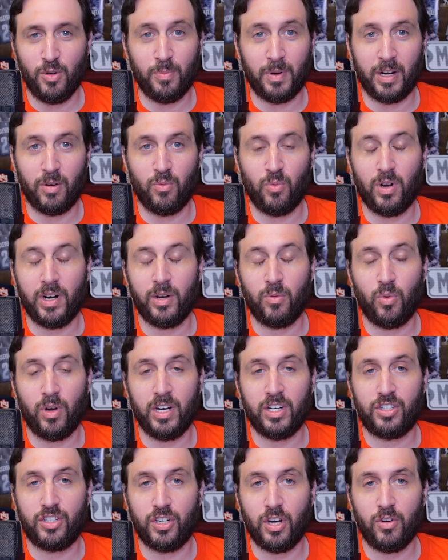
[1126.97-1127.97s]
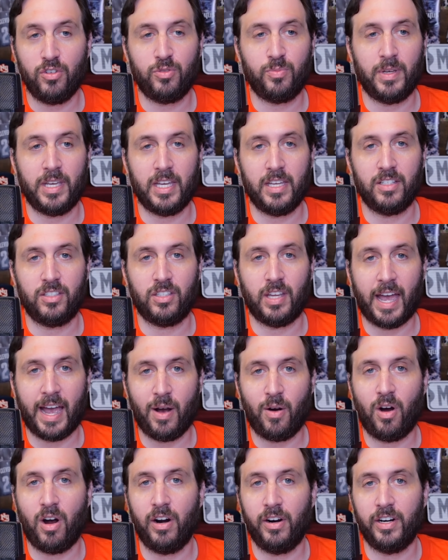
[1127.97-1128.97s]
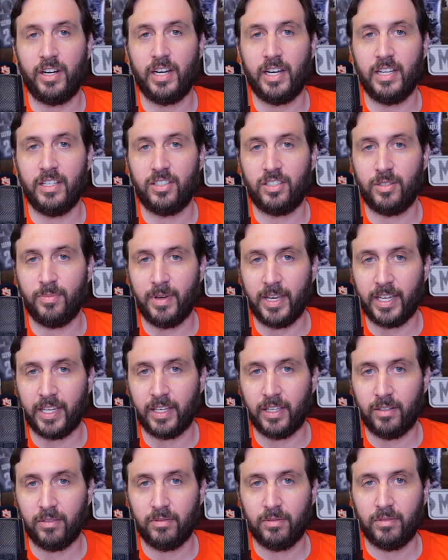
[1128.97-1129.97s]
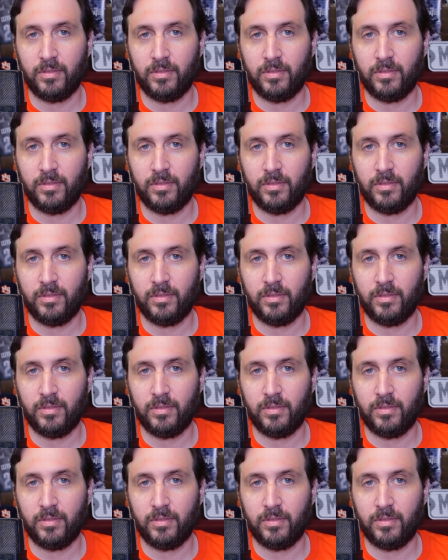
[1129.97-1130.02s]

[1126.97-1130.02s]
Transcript: but what it shows me is how hard it is to make it.